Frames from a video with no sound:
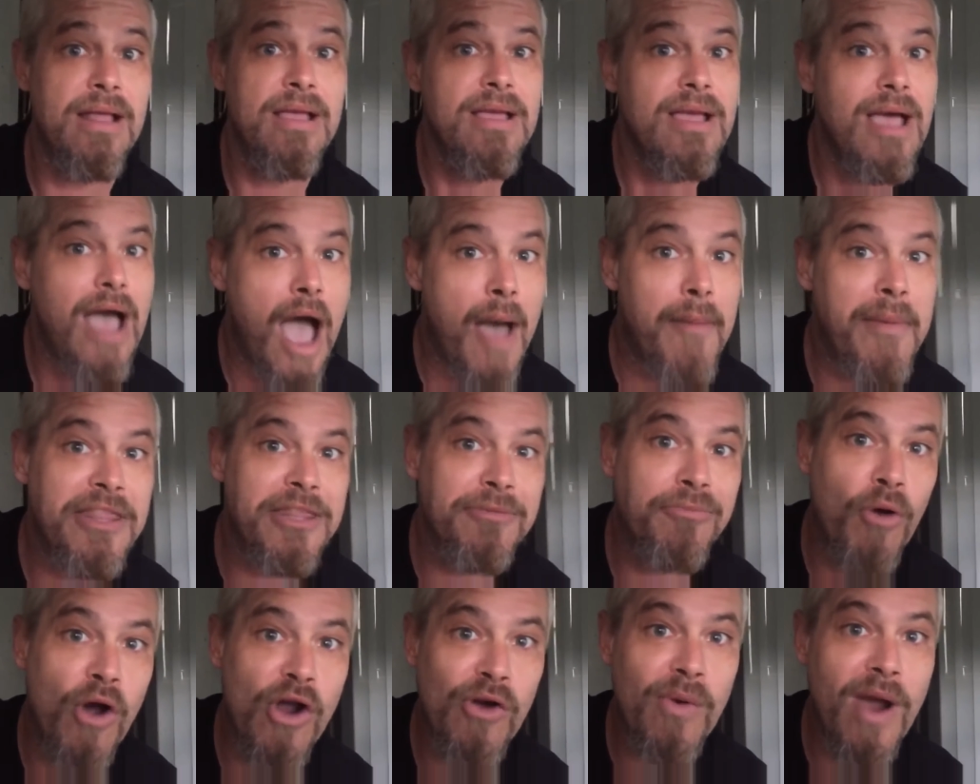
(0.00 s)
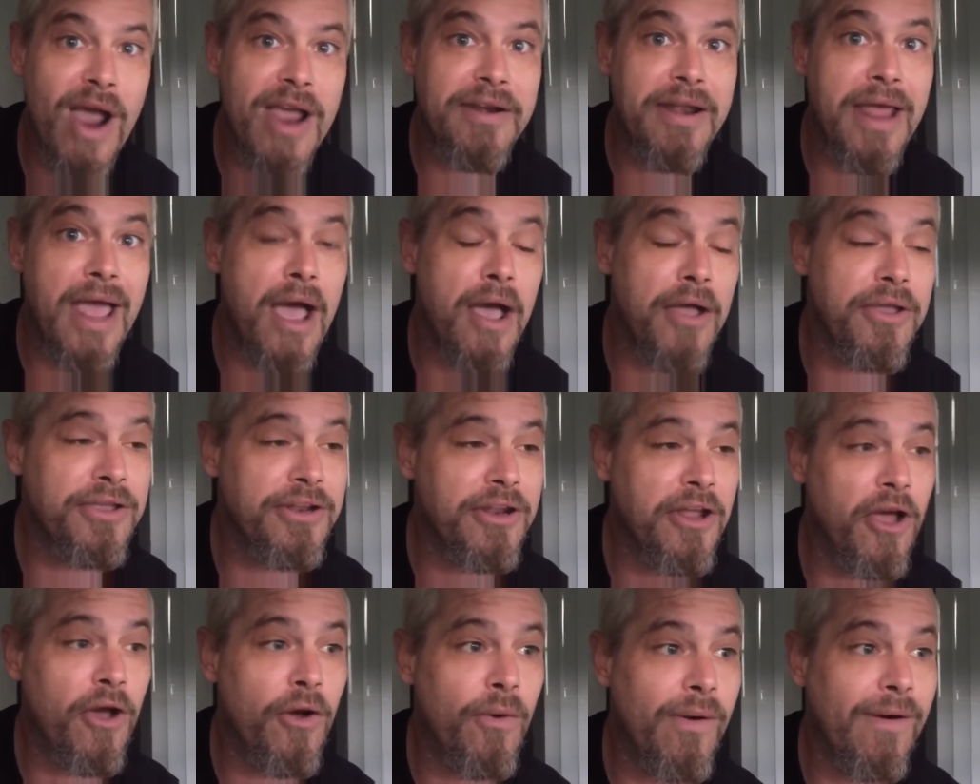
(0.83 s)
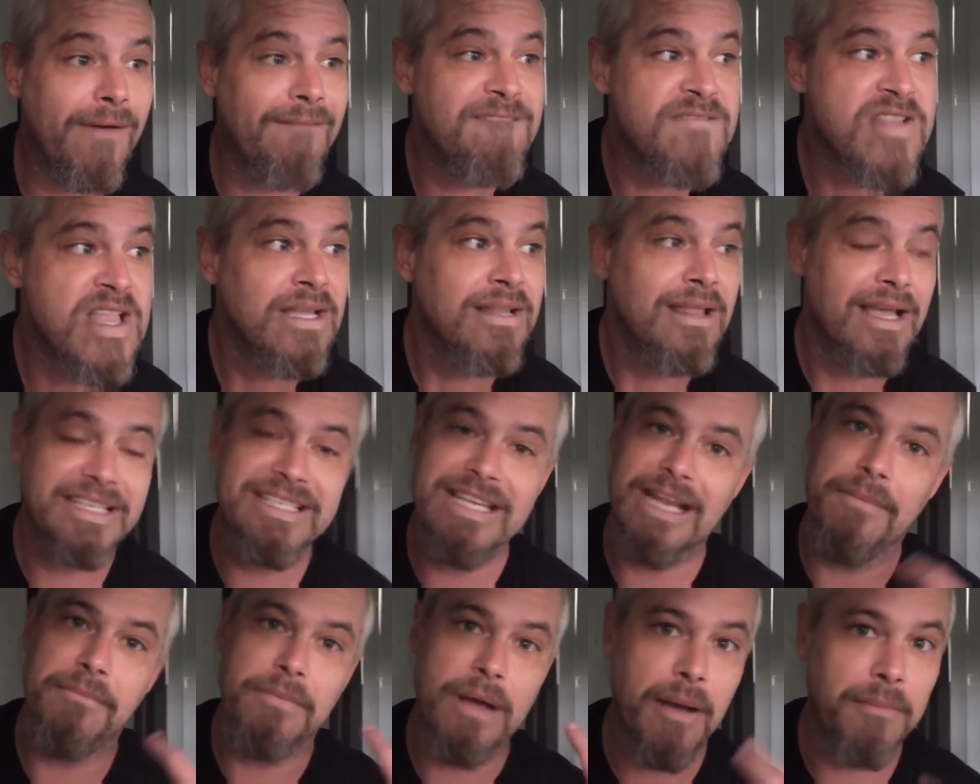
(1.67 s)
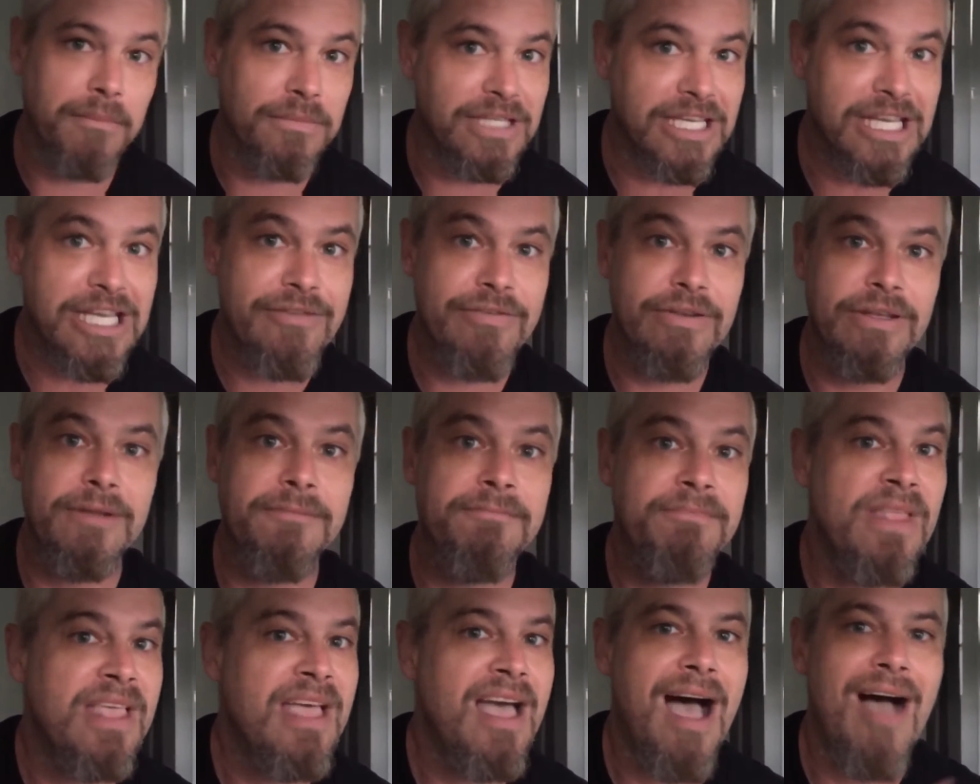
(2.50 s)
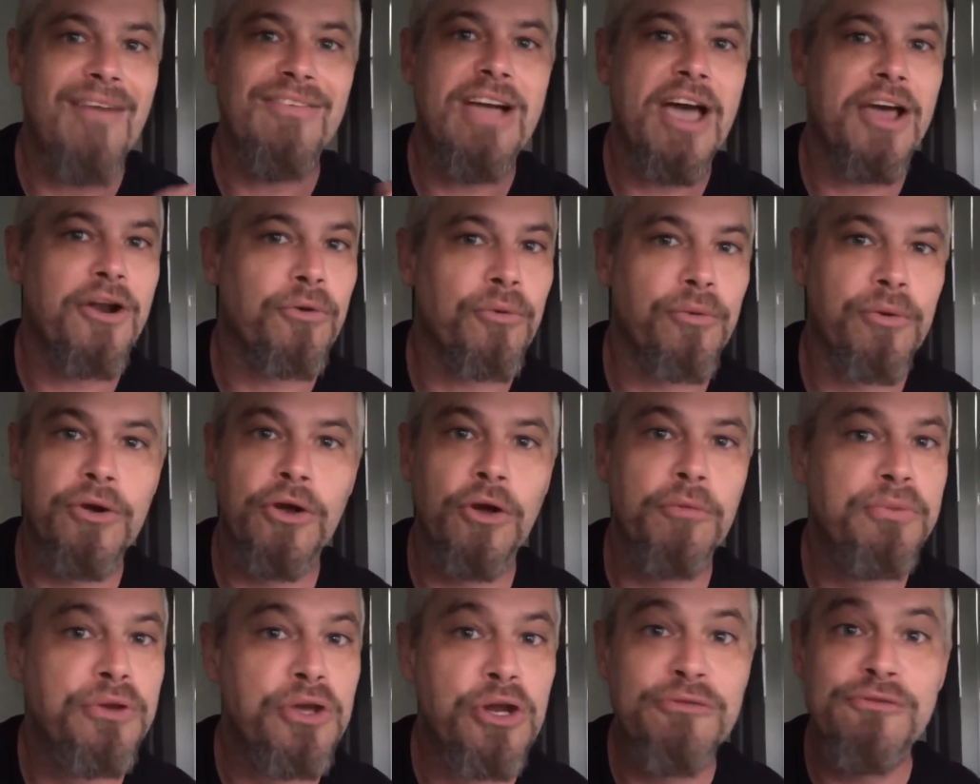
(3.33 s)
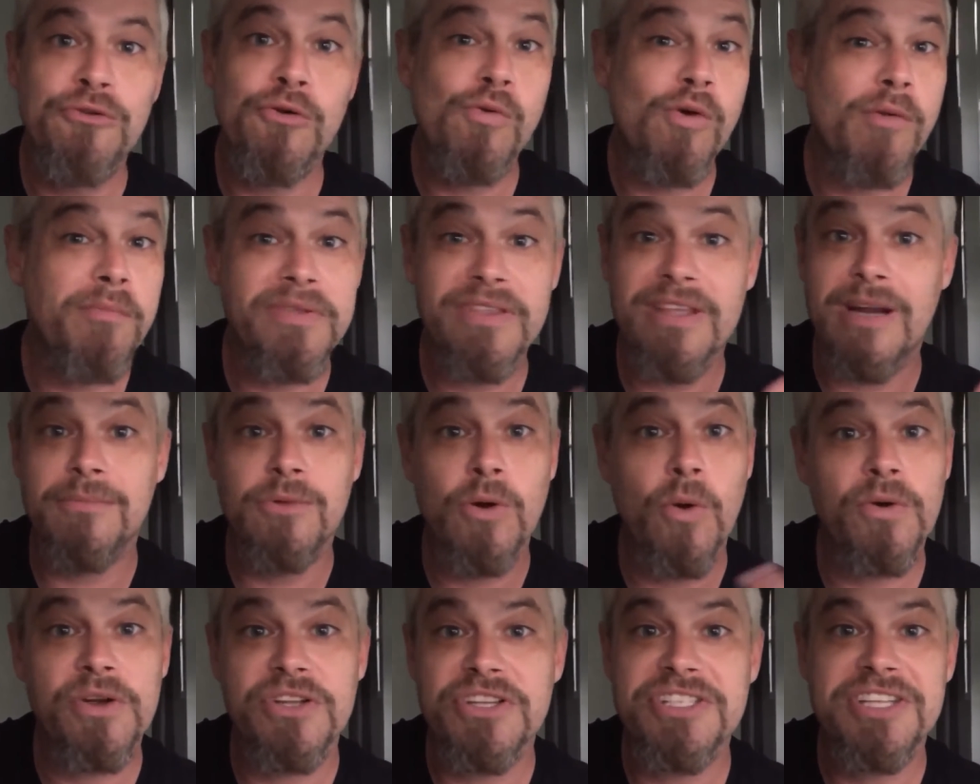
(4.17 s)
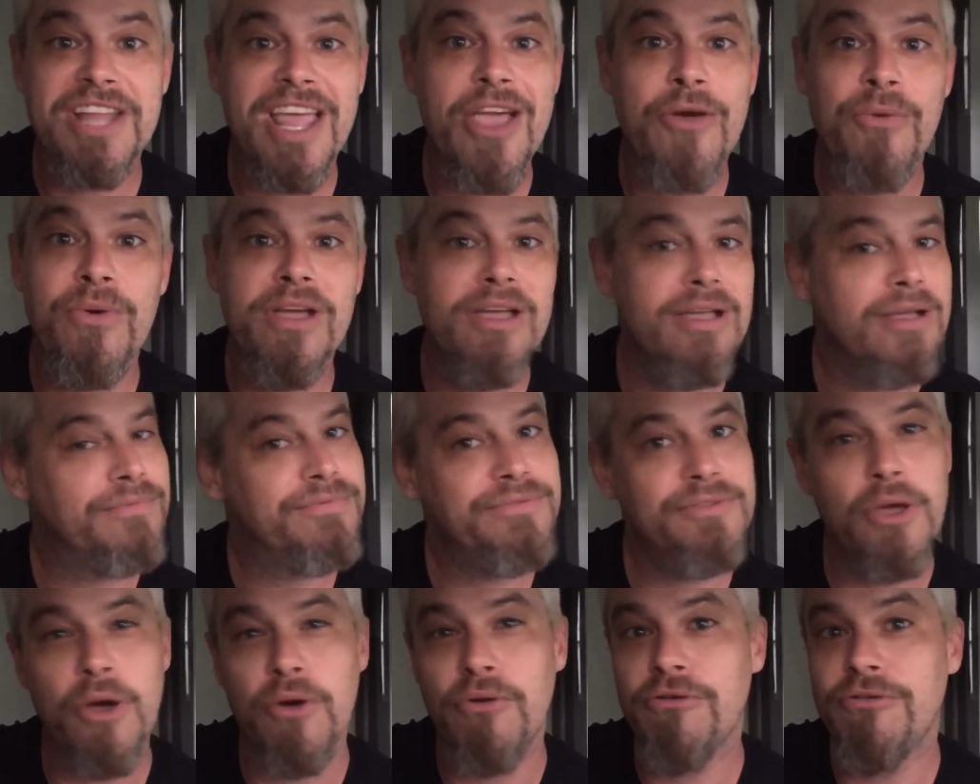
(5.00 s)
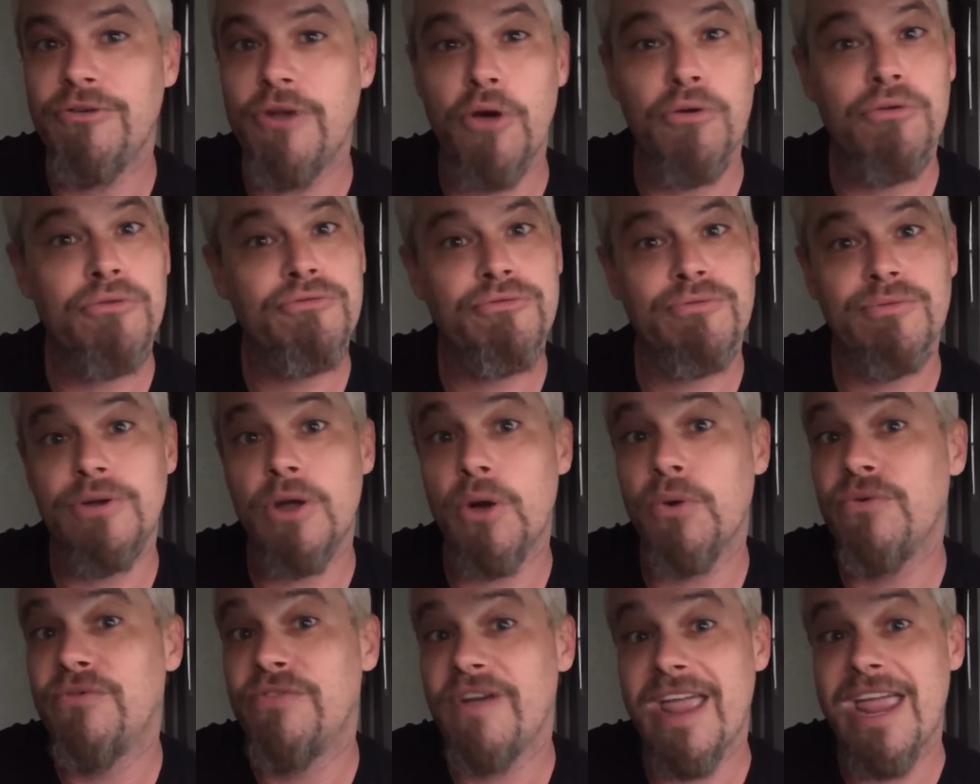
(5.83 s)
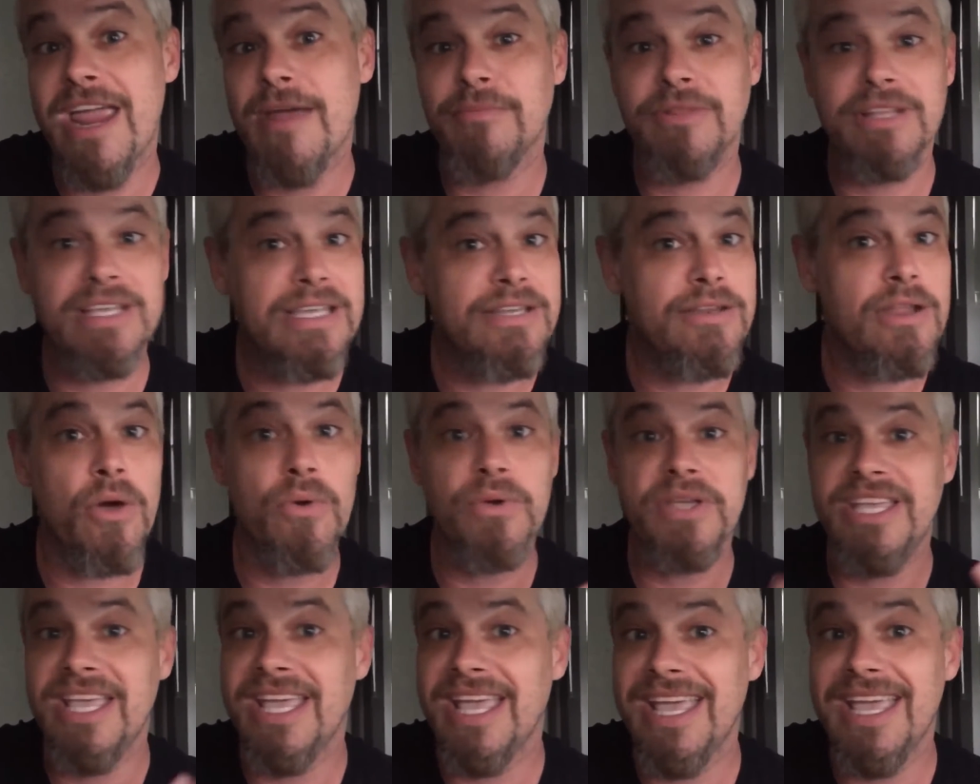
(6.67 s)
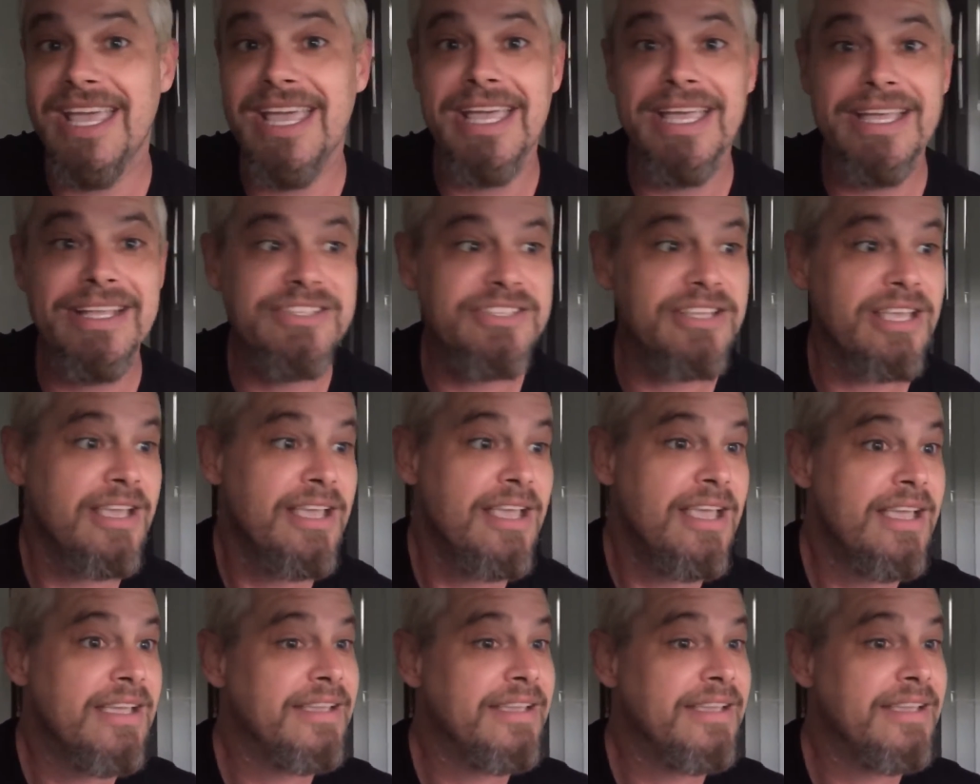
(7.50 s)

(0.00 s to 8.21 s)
at the point right now, you know, where, like I said, I'm leaving. I've got a real beautiful woman that I'm going to stay with. No family, no kids.